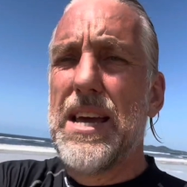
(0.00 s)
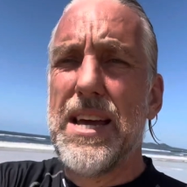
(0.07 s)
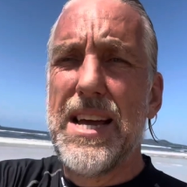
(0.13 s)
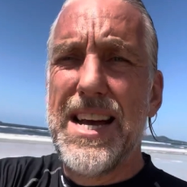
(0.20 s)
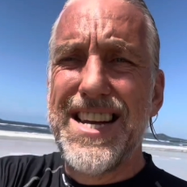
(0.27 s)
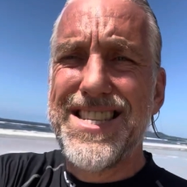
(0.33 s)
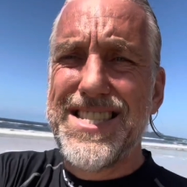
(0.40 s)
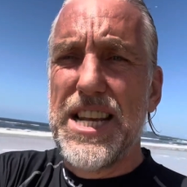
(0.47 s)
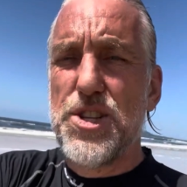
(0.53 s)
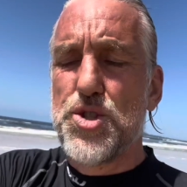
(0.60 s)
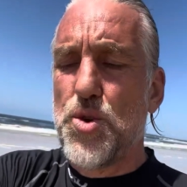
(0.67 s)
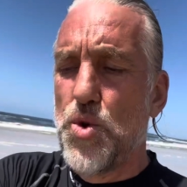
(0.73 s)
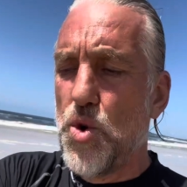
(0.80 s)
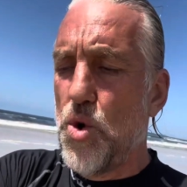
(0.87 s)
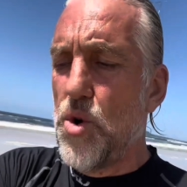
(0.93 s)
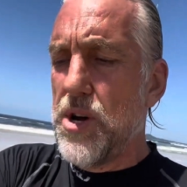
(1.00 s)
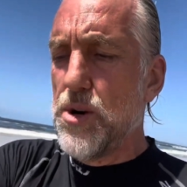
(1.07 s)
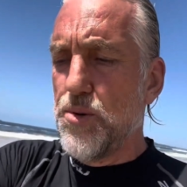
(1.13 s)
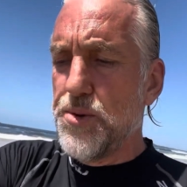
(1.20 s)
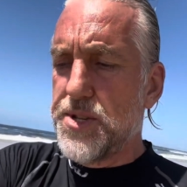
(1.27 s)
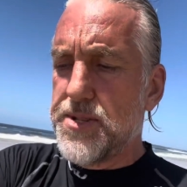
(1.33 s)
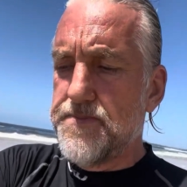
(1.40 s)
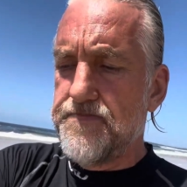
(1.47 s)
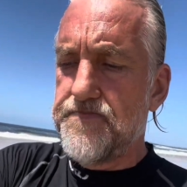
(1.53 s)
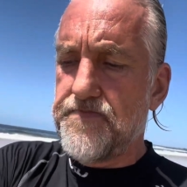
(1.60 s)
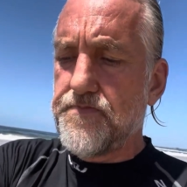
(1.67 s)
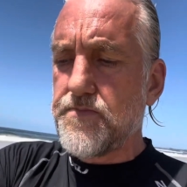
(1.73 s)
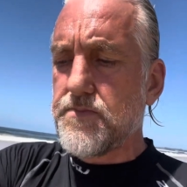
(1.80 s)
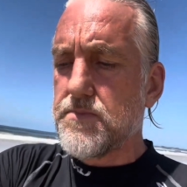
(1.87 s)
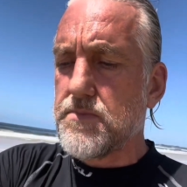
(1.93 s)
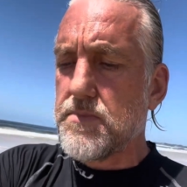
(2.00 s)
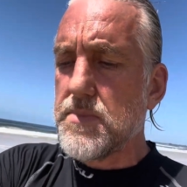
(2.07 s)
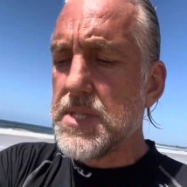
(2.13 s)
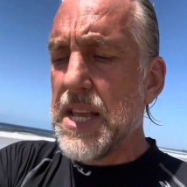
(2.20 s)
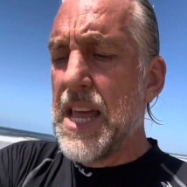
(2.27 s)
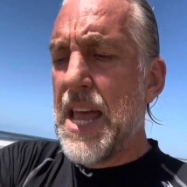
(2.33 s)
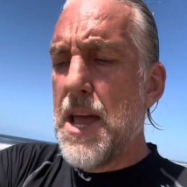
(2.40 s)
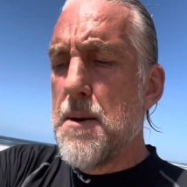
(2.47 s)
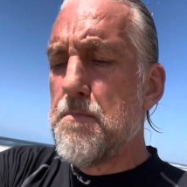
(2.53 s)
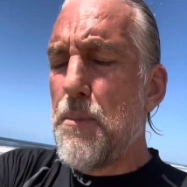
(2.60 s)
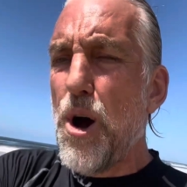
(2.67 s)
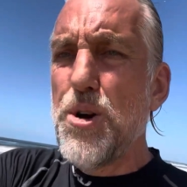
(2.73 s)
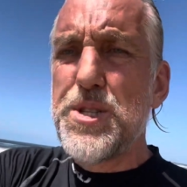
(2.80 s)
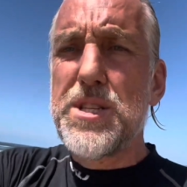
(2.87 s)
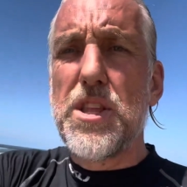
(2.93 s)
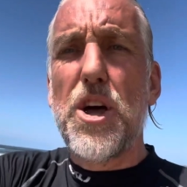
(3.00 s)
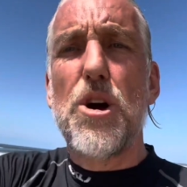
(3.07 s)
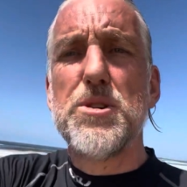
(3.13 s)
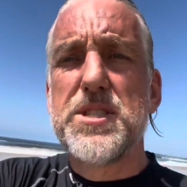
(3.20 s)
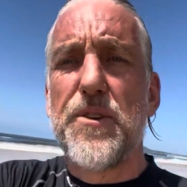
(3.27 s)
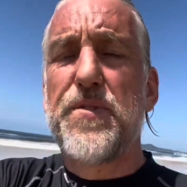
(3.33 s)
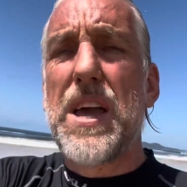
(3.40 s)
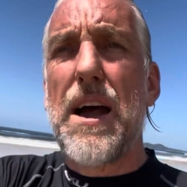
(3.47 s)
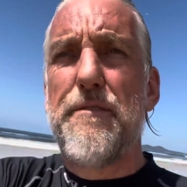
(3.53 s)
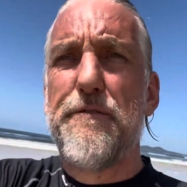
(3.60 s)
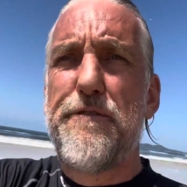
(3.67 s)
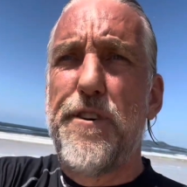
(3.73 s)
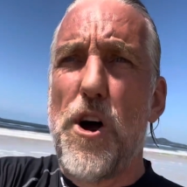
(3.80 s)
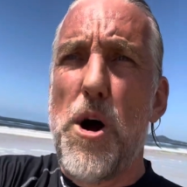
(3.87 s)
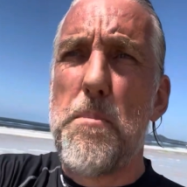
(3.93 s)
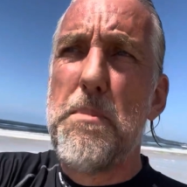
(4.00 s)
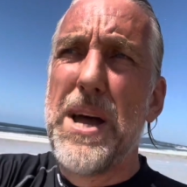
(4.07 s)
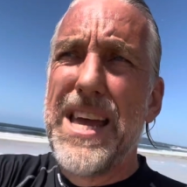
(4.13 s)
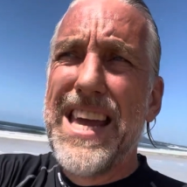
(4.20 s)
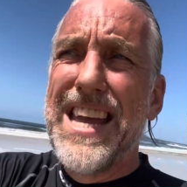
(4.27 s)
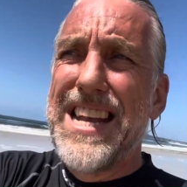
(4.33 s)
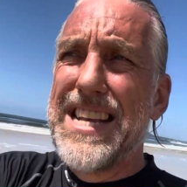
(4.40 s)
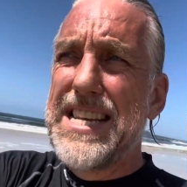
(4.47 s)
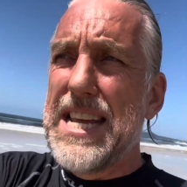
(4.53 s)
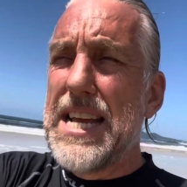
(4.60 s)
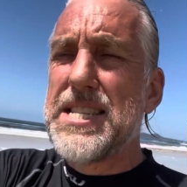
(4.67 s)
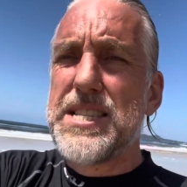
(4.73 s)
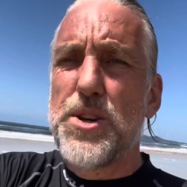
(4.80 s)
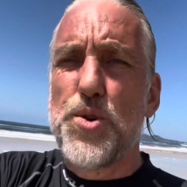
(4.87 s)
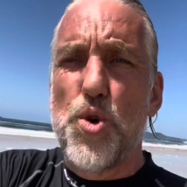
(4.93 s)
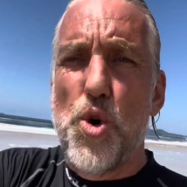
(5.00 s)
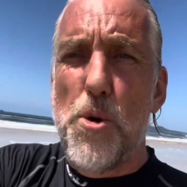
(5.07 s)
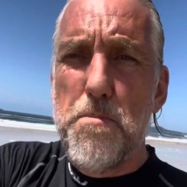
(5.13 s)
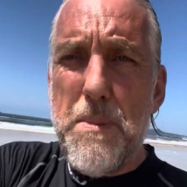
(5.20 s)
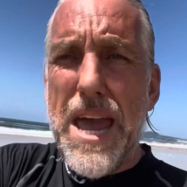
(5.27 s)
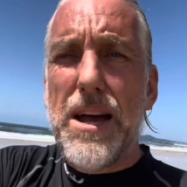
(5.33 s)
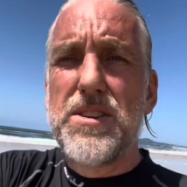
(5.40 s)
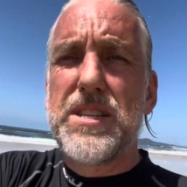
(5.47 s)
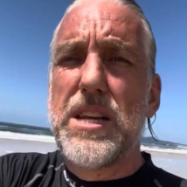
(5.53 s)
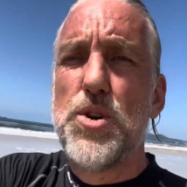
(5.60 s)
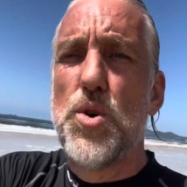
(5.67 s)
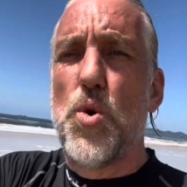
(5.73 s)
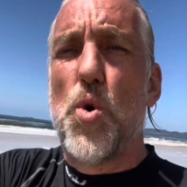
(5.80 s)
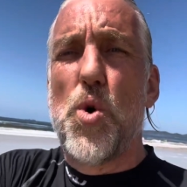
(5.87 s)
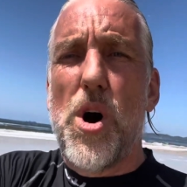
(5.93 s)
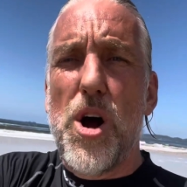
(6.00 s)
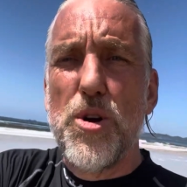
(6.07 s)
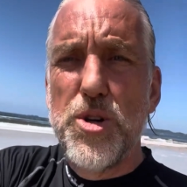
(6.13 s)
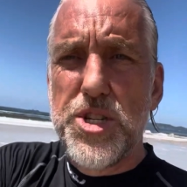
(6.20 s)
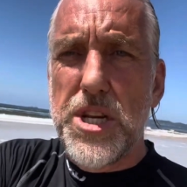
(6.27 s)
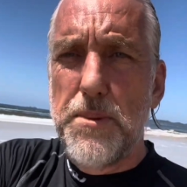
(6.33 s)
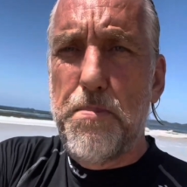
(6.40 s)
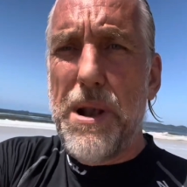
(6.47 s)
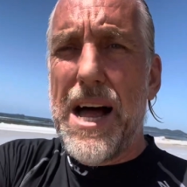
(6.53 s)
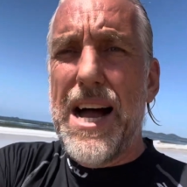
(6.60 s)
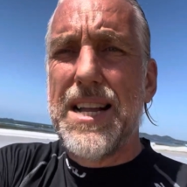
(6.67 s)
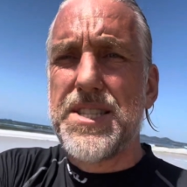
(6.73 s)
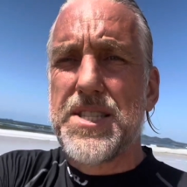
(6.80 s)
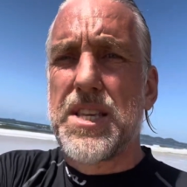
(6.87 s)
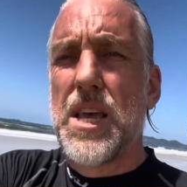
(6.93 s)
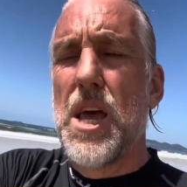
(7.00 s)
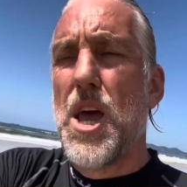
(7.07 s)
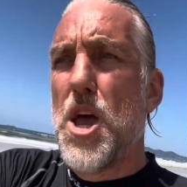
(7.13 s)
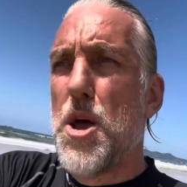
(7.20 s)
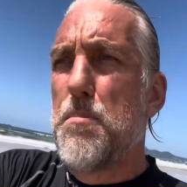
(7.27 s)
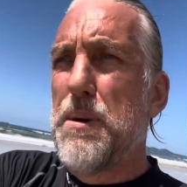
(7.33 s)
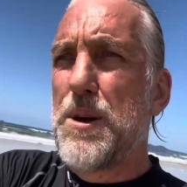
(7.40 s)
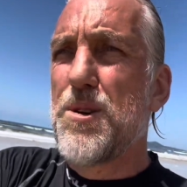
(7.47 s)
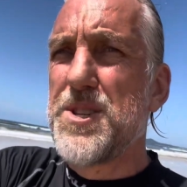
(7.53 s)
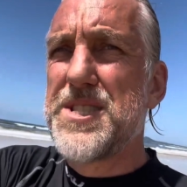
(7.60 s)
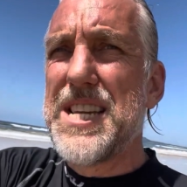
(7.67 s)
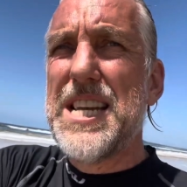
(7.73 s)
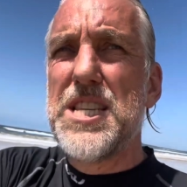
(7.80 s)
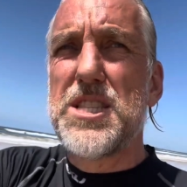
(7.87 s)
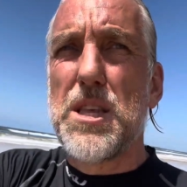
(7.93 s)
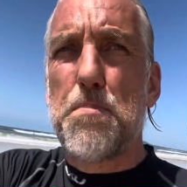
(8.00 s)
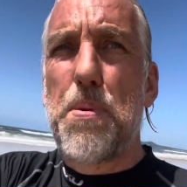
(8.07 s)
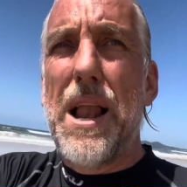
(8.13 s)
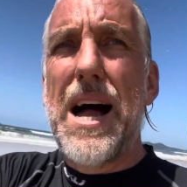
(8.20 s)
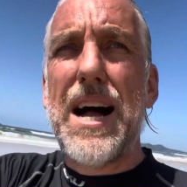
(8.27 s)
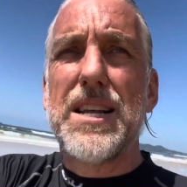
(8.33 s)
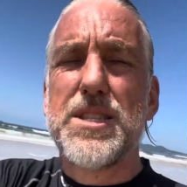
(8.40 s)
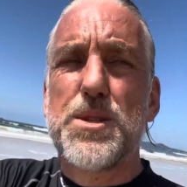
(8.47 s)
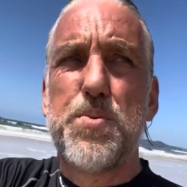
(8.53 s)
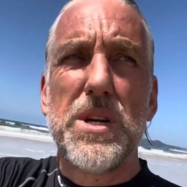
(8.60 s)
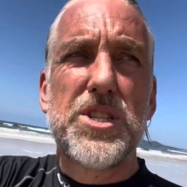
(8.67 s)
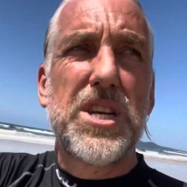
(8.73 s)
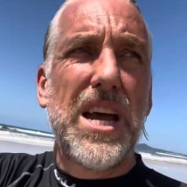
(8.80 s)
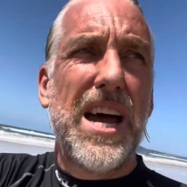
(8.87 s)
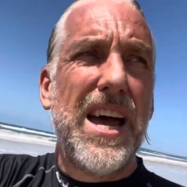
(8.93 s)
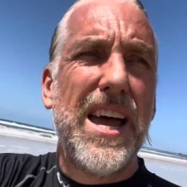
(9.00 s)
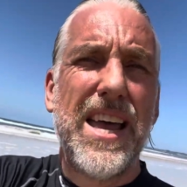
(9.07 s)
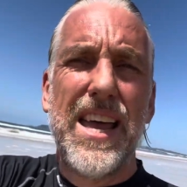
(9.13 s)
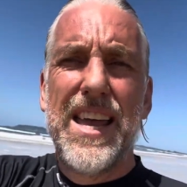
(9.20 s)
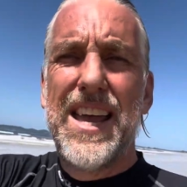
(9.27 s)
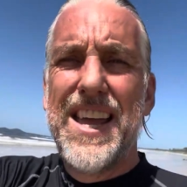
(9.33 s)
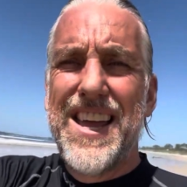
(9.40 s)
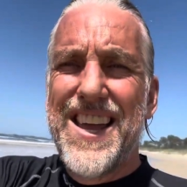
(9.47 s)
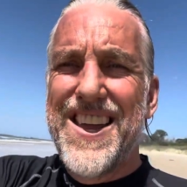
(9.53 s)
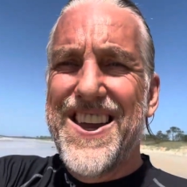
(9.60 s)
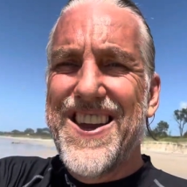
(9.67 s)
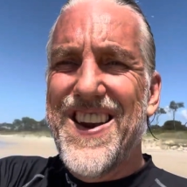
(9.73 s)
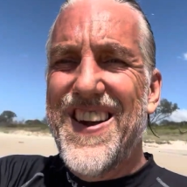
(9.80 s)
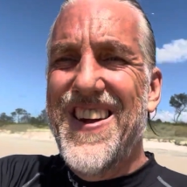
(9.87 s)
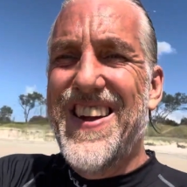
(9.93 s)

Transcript: essential oils. Most of those have come from desert or mountain or ocean plants, because these are the plants which are, there's